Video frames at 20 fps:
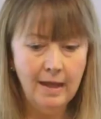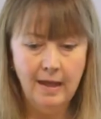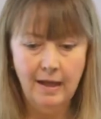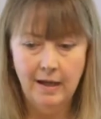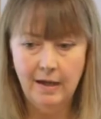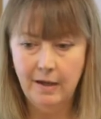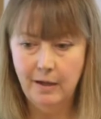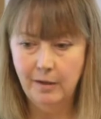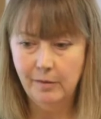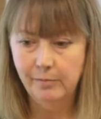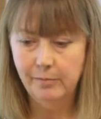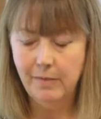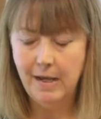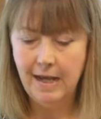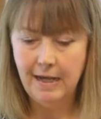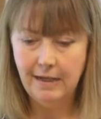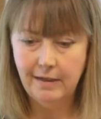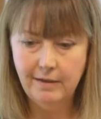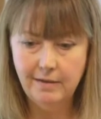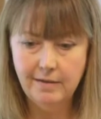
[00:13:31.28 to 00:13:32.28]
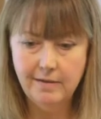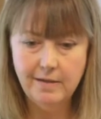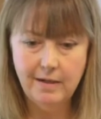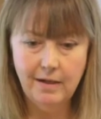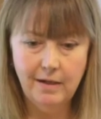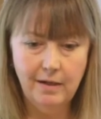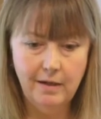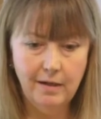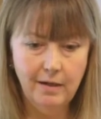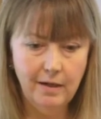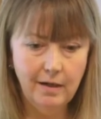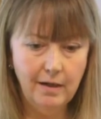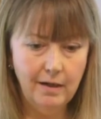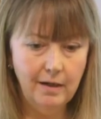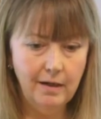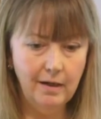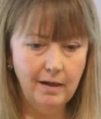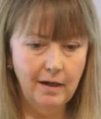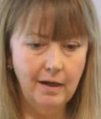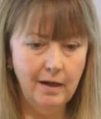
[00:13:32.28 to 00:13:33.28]

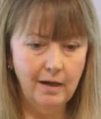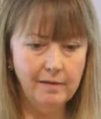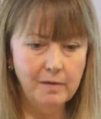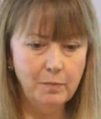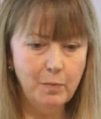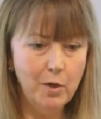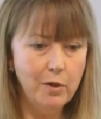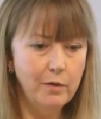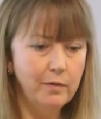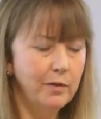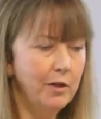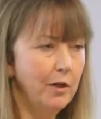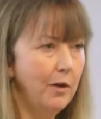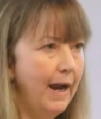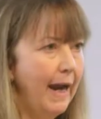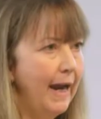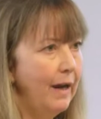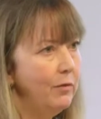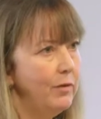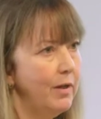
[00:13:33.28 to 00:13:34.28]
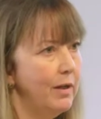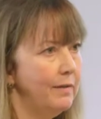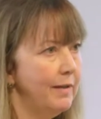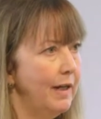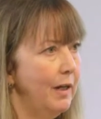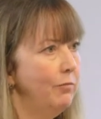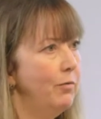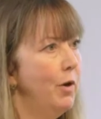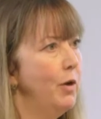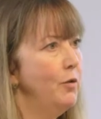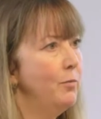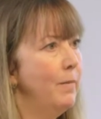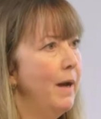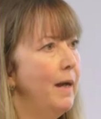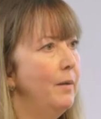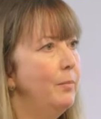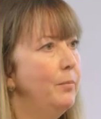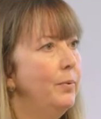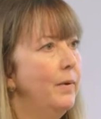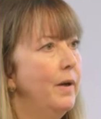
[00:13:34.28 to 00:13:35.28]
I suppose, how does our
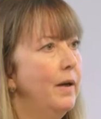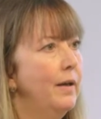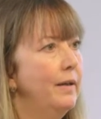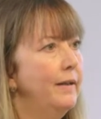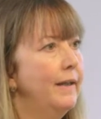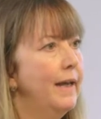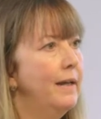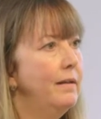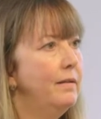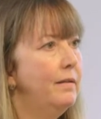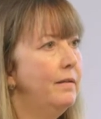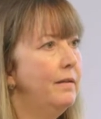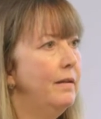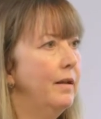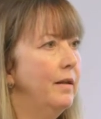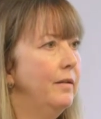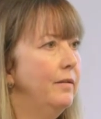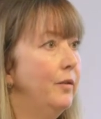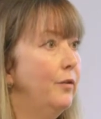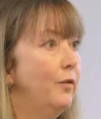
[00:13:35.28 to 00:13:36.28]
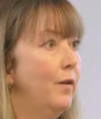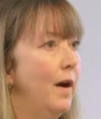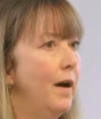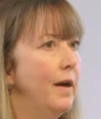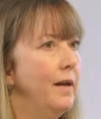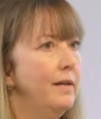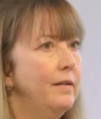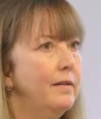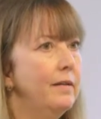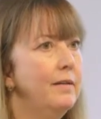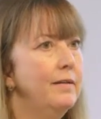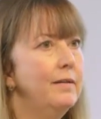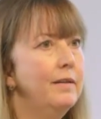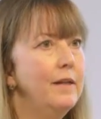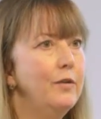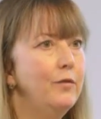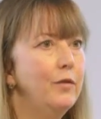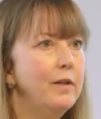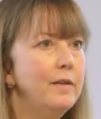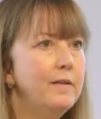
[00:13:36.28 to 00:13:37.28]
roadmap get defined and
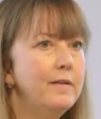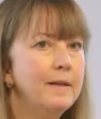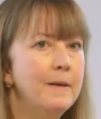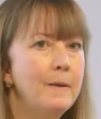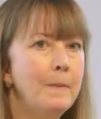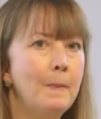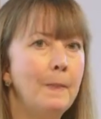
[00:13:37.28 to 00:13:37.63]
delivered?